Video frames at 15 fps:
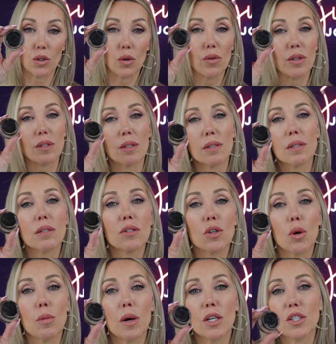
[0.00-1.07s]
So this isn't
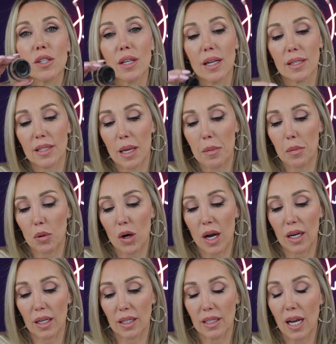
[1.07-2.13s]
so much that it's a
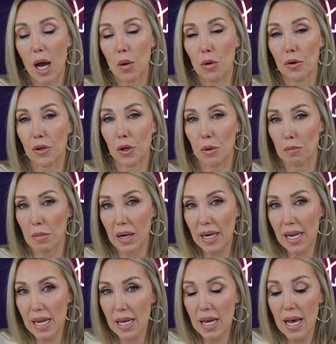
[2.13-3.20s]
product not worth your
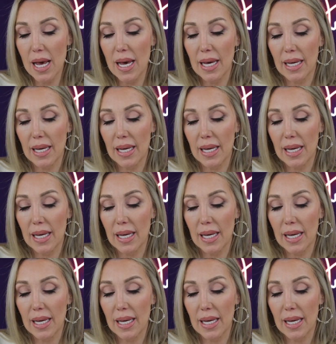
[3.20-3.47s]
money